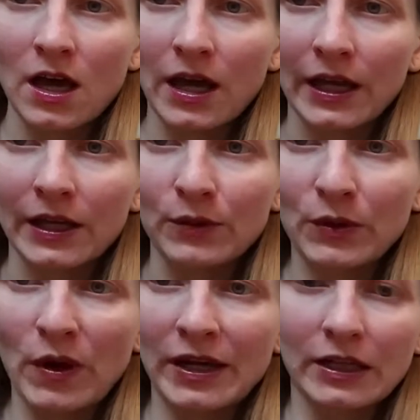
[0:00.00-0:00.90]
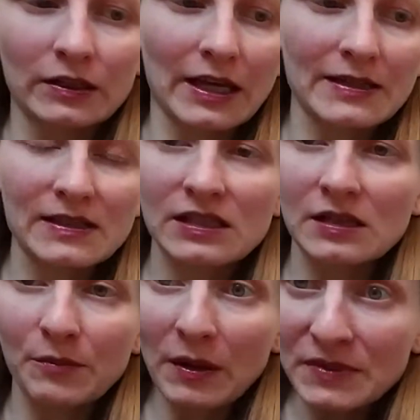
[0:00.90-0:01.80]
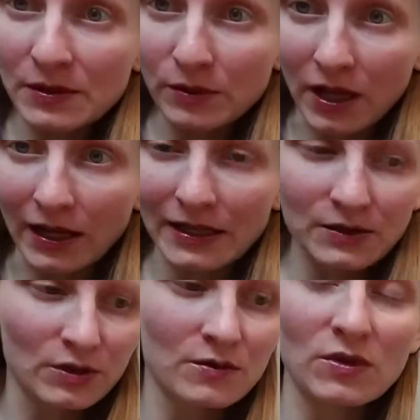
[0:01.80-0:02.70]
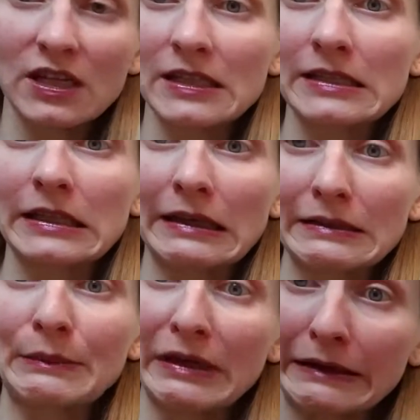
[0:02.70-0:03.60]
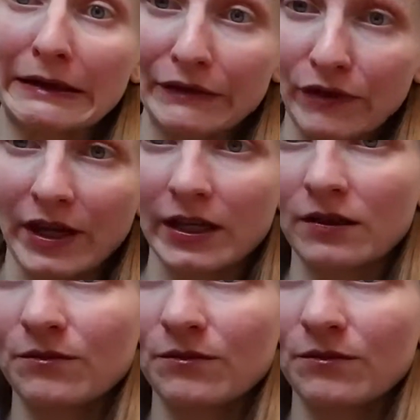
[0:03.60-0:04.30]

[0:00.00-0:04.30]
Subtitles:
I require less pump supplies, which means less money if I